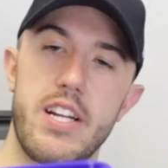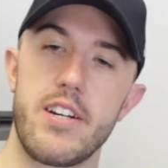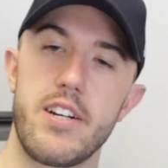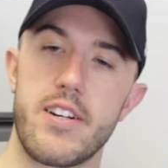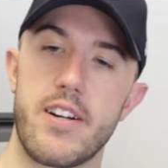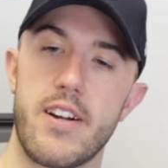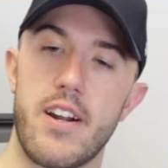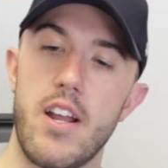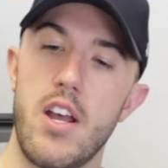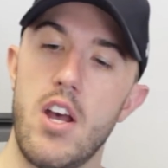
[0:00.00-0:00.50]

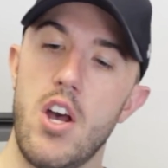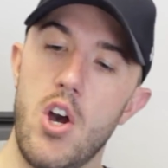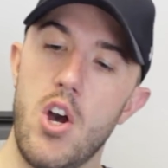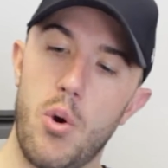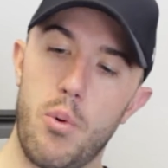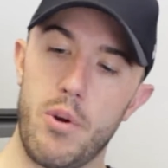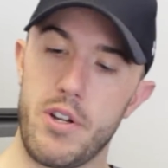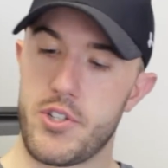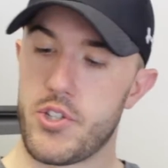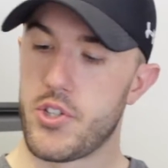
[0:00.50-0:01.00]
here,
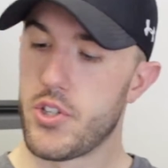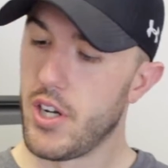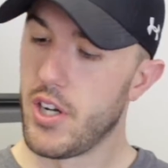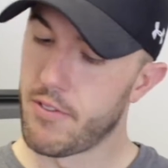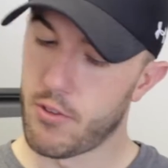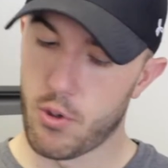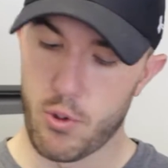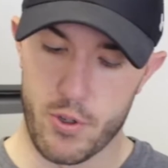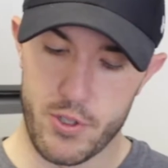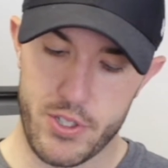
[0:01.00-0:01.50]
which
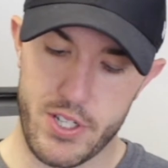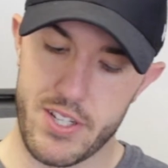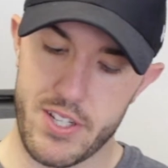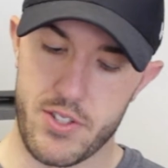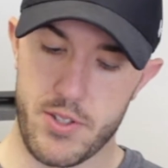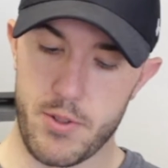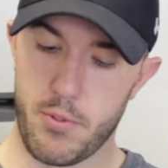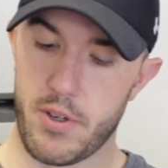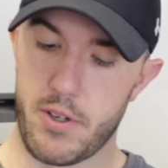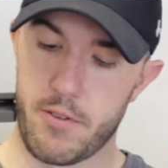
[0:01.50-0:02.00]
of course
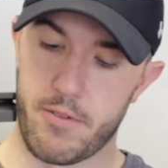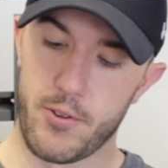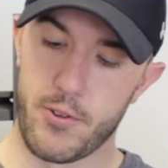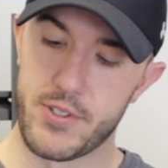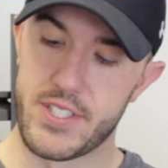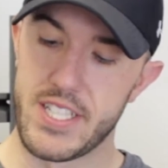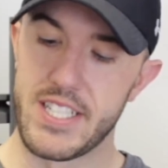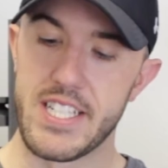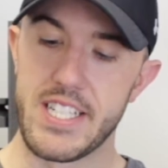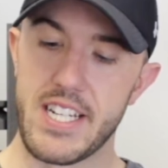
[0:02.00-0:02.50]
has the wonderful
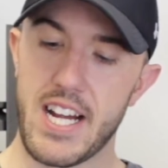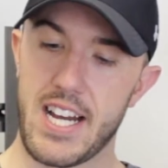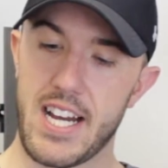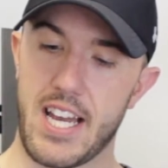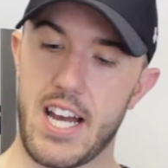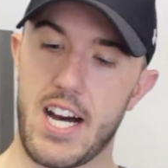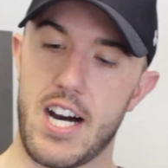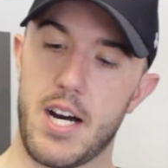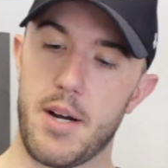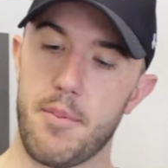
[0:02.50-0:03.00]

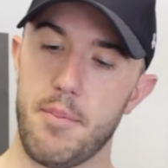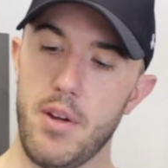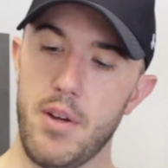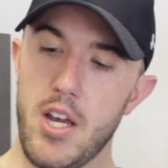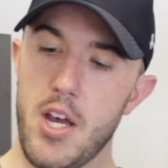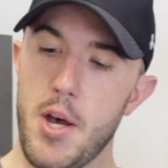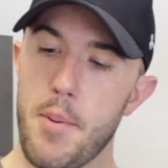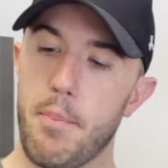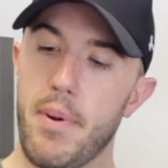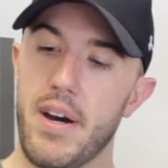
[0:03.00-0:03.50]
Dindie.com,
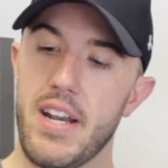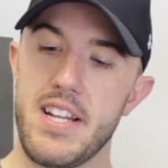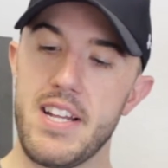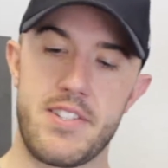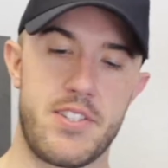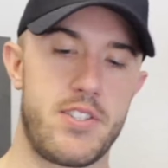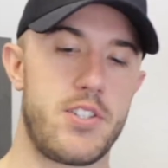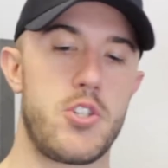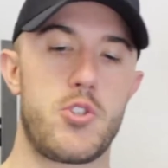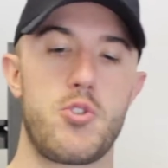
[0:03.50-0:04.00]
but
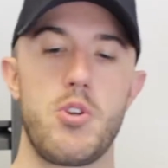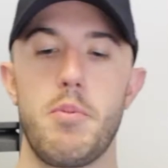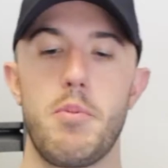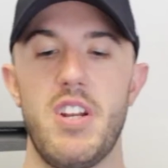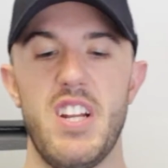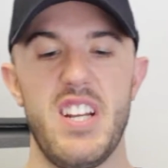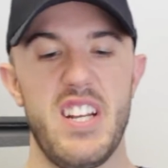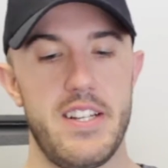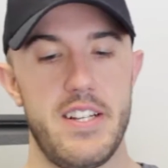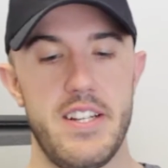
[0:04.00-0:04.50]
it's
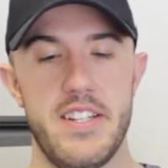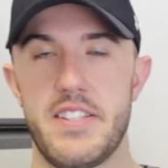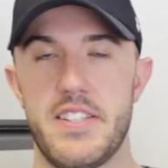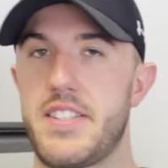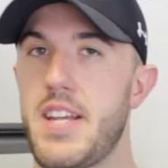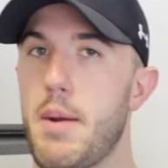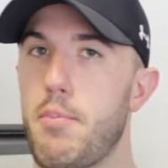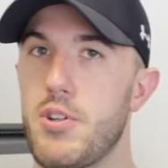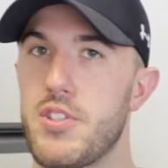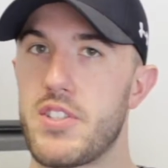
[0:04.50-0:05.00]
distributed into
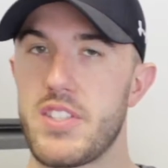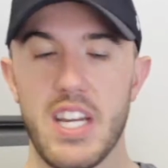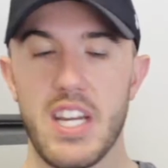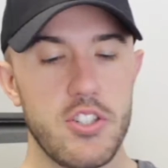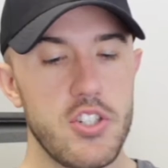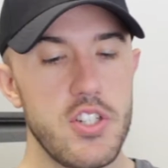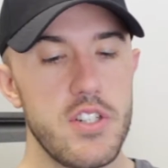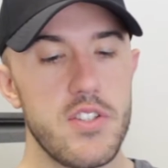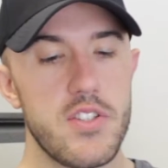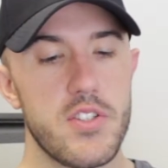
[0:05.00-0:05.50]
separate
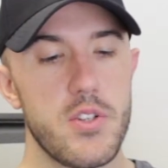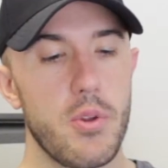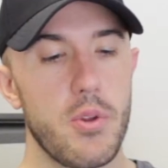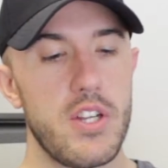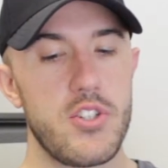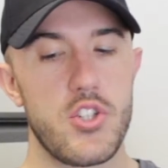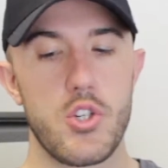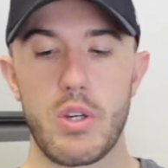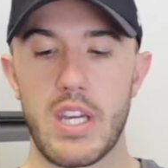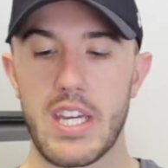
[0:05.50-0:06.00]
sections so
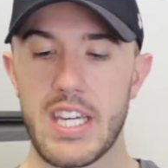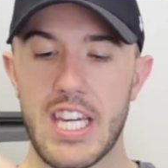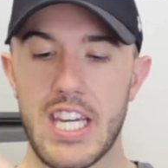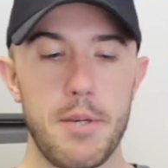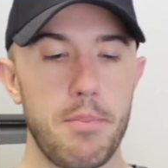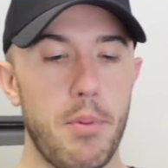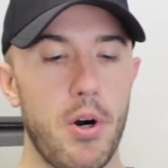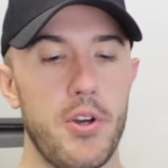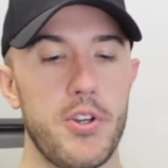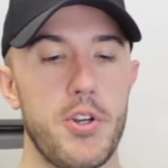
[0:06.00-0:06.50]
that you can
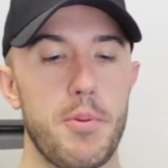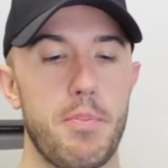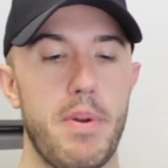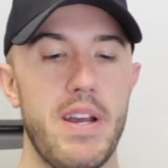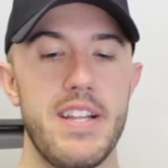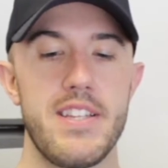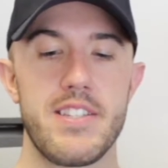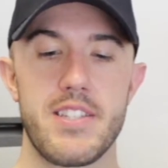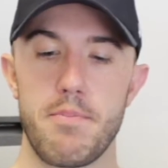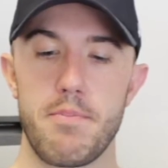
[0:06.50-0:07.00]
keep all your
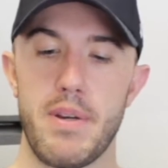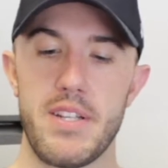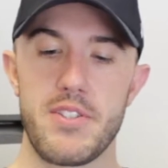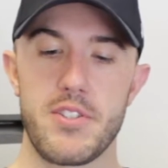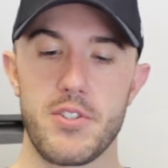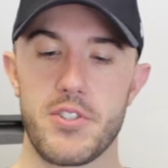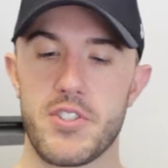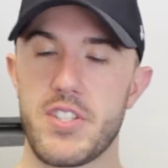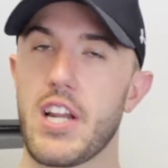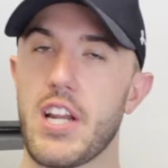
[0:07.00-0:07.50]
pens and
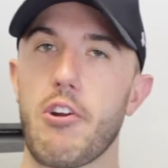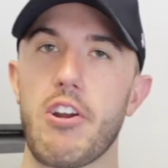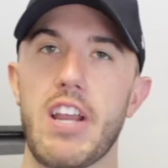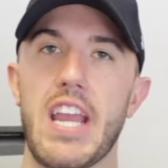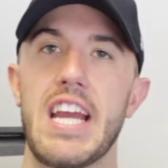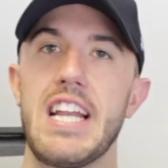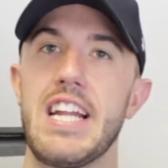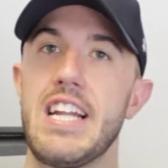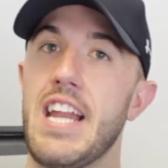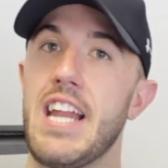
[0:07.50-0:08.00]
pencils
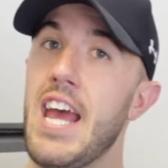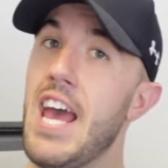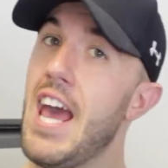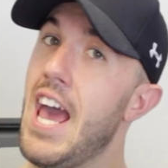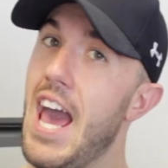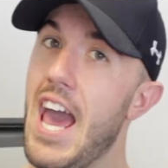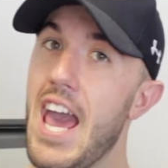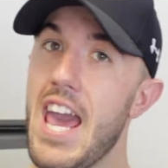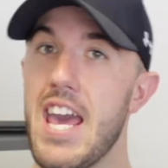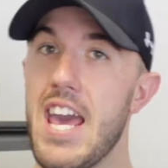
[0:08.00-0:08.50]
segregated
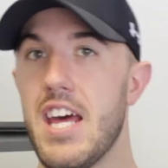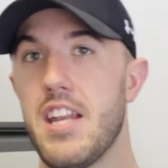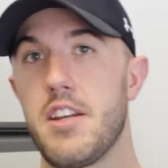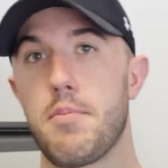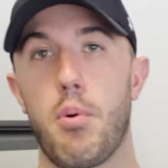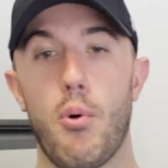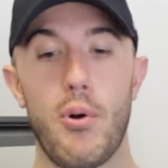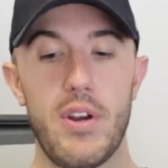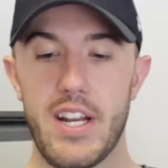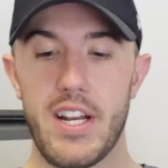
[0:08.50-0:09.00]

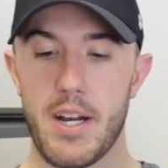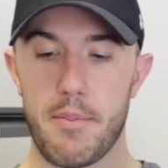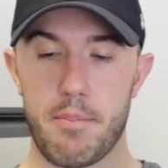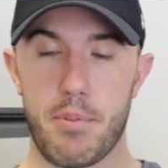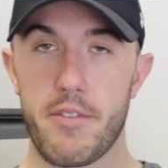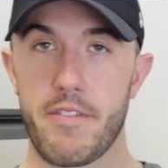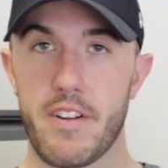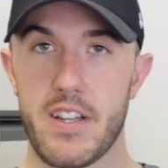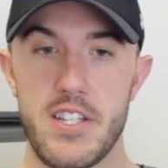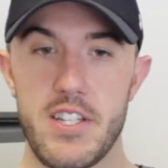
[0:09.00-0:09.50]
and pointed up
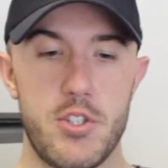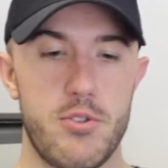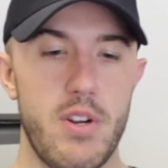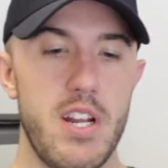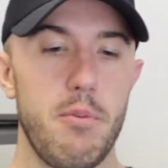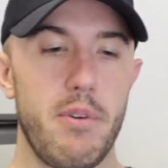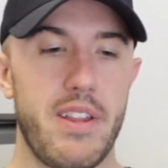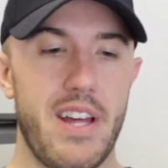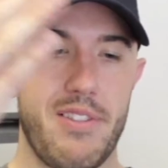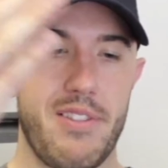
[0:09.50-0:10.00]
perfectly
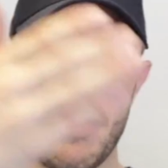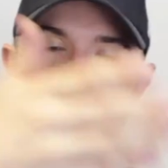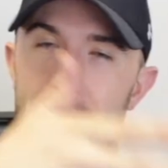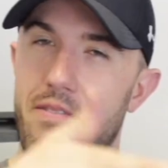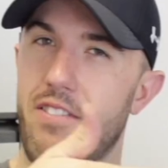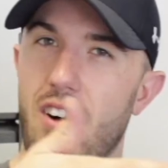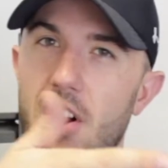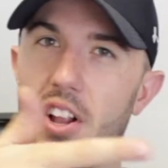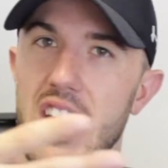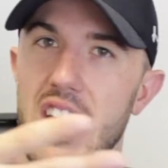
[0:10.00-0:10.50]
straight without them
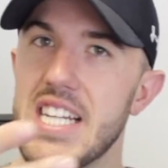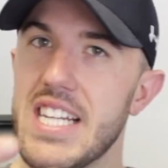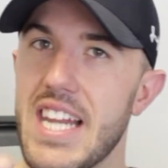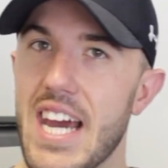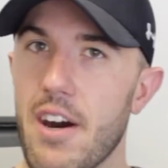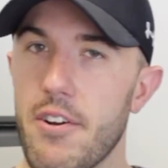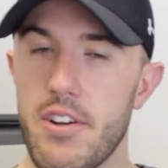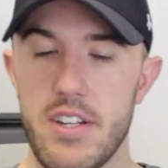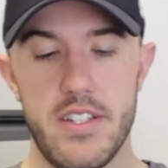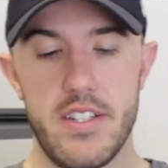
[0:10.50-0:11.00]
falling
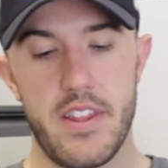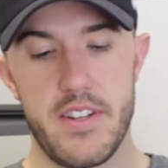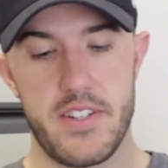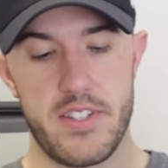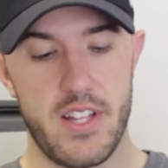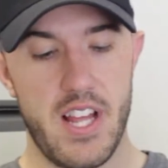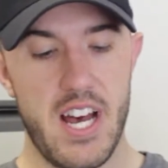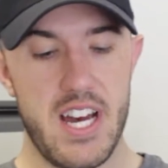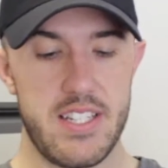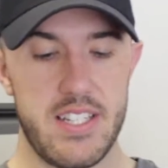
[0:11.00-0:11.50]
down into the
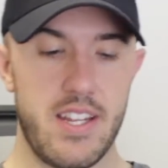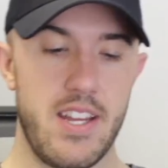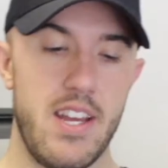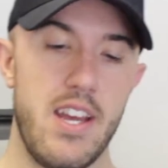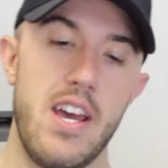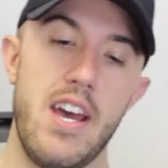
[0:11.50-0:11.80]
slot.